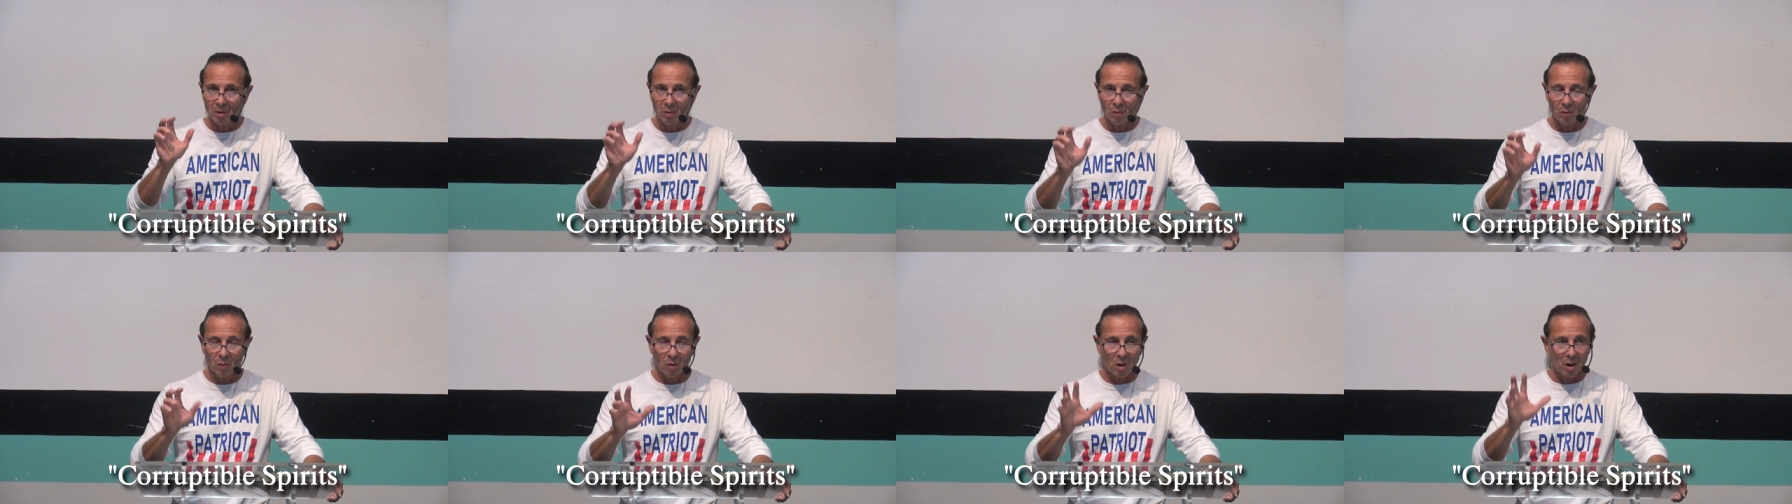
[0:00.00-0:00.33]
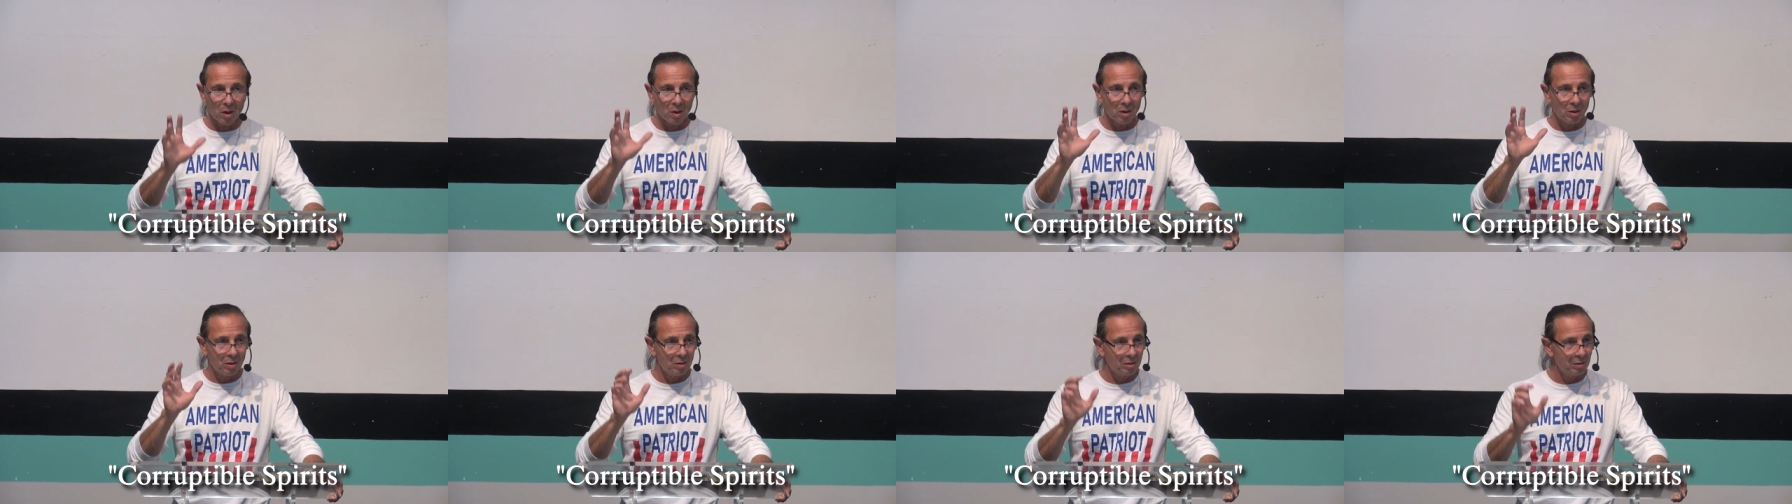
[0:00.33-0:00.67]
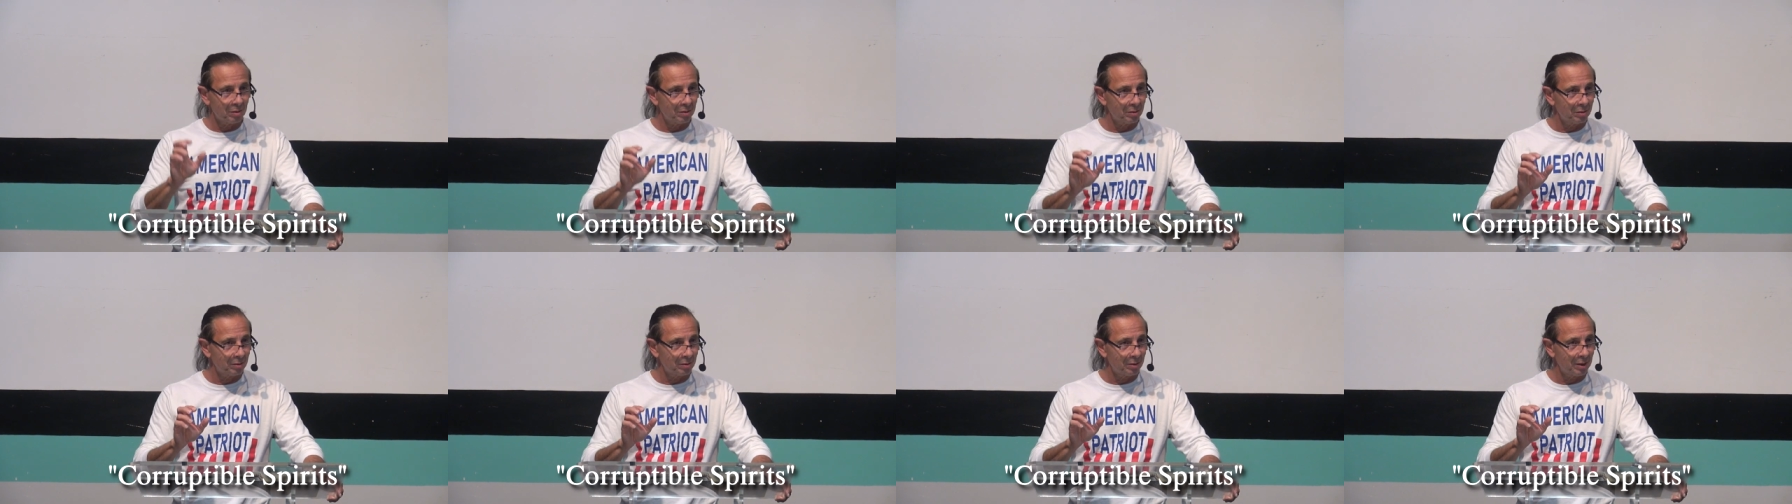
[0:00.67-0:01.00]
watered,
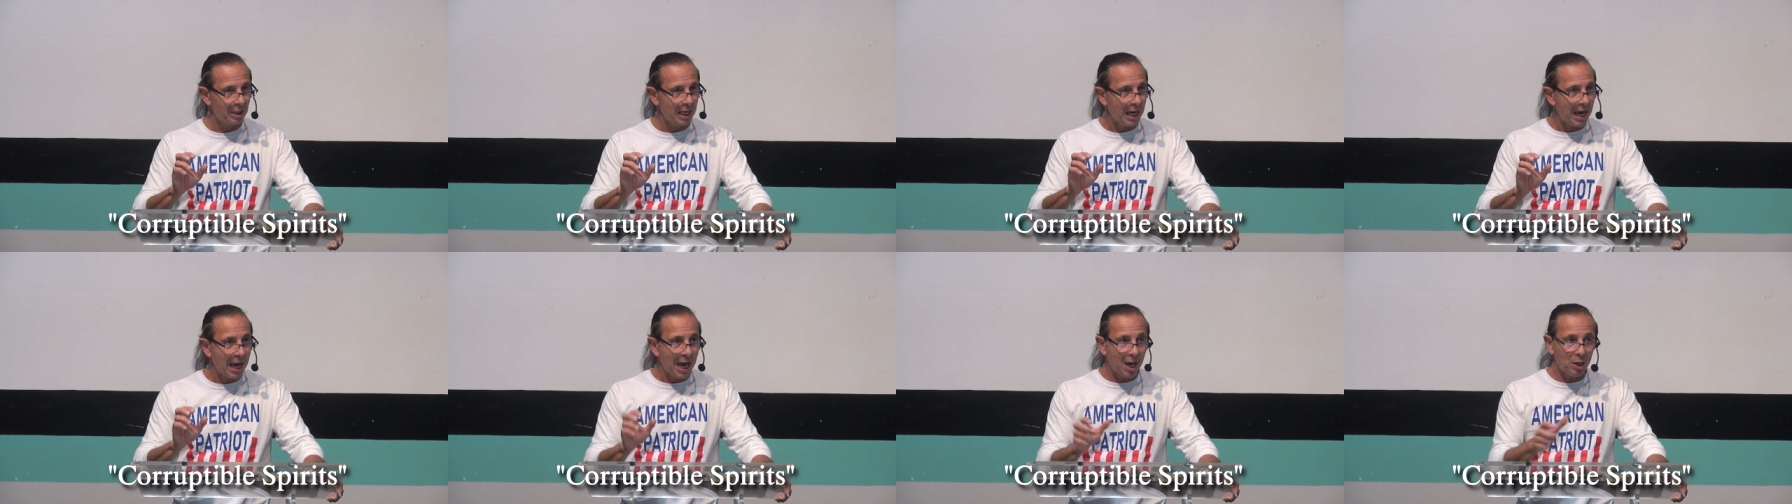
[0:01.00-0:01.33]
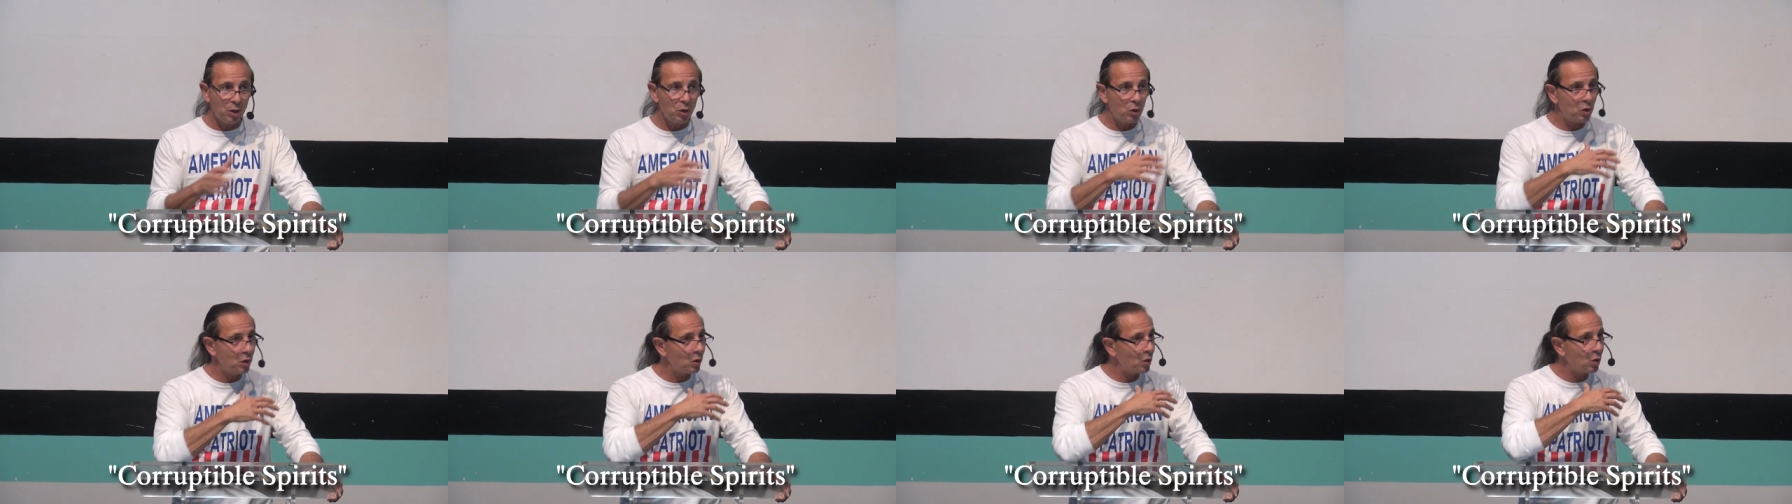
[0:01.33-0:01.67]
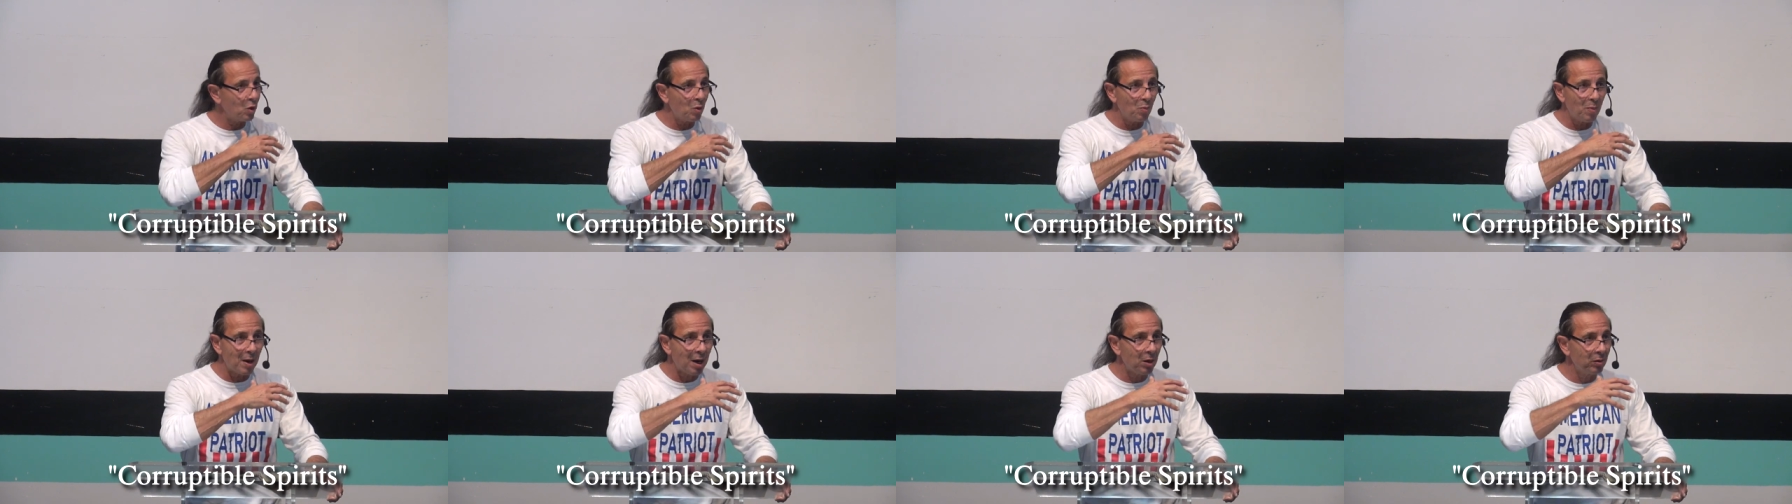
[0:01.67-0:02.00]
and you can go
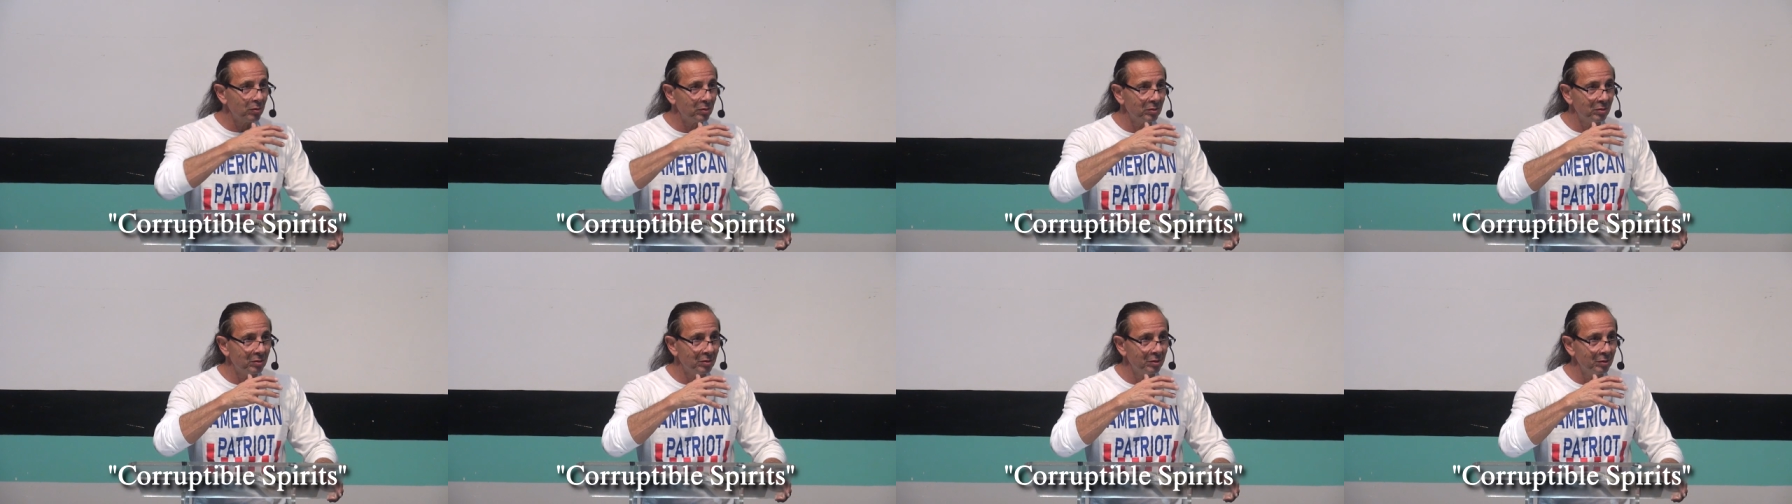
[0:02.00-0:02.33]
about.